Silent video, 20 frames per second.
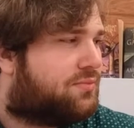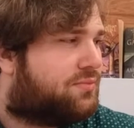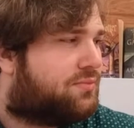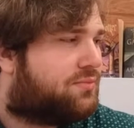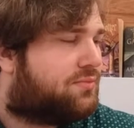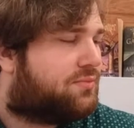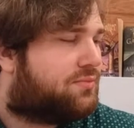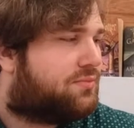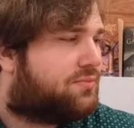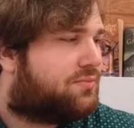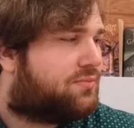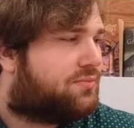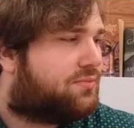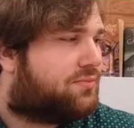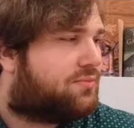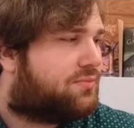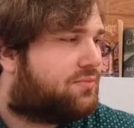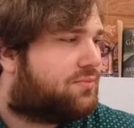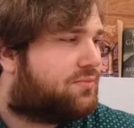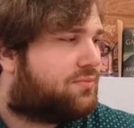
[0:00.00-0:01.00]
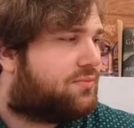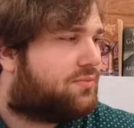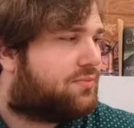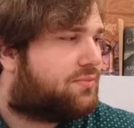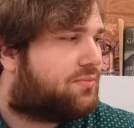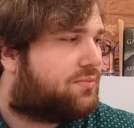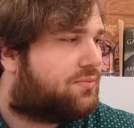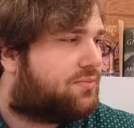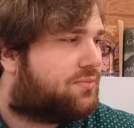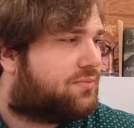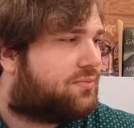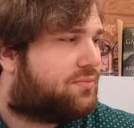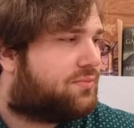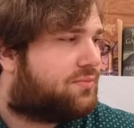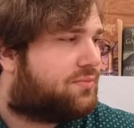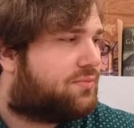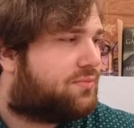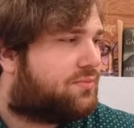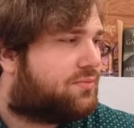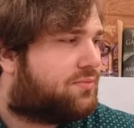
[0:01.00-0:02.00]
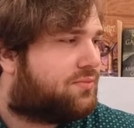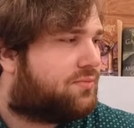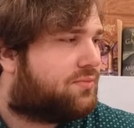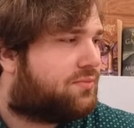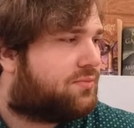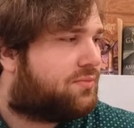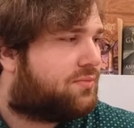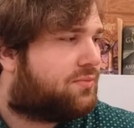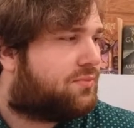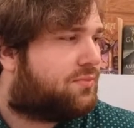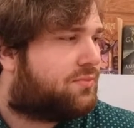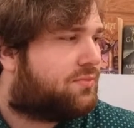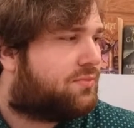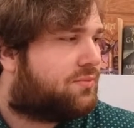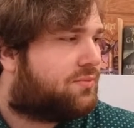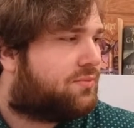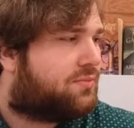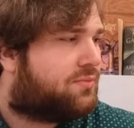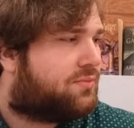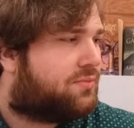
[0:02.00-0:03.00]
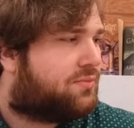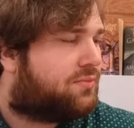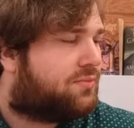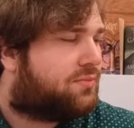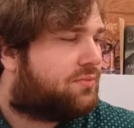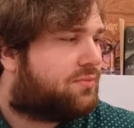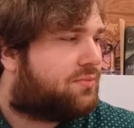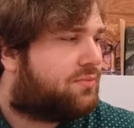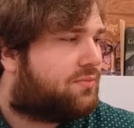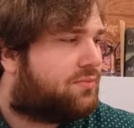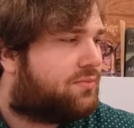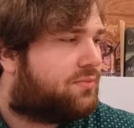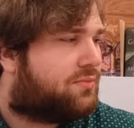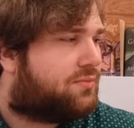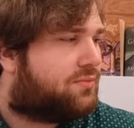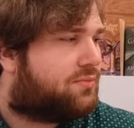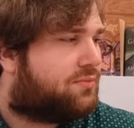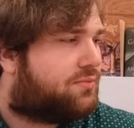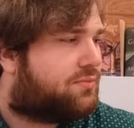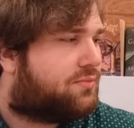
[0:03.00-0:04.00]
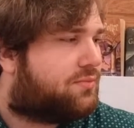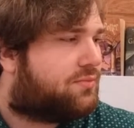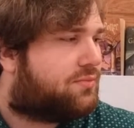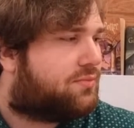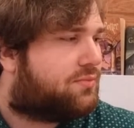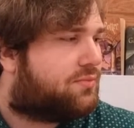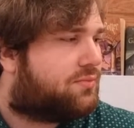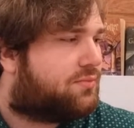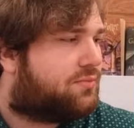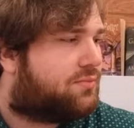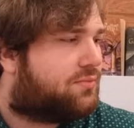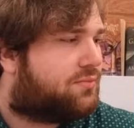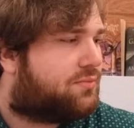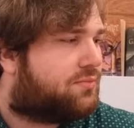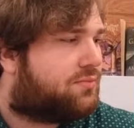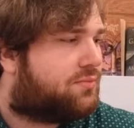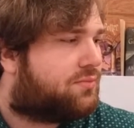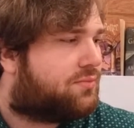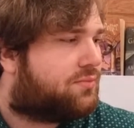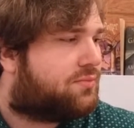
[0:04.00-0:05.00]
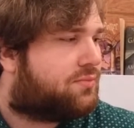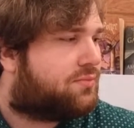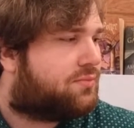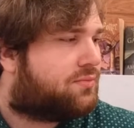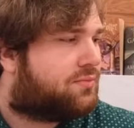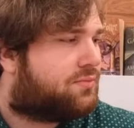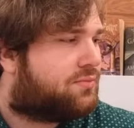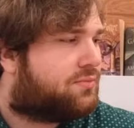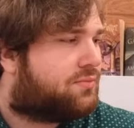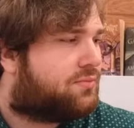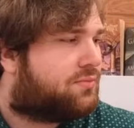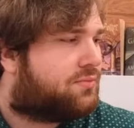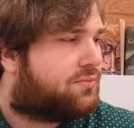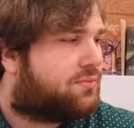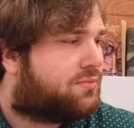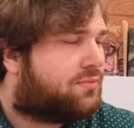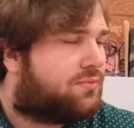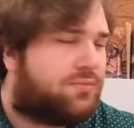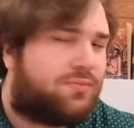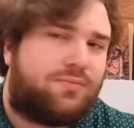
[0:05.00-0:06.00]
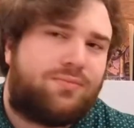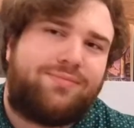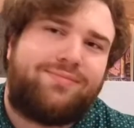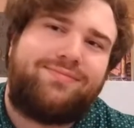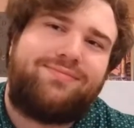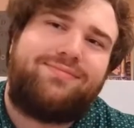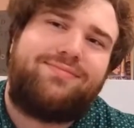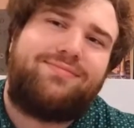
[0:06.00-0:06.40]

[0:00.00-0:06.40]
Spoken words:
No words are spoken by the person on screen.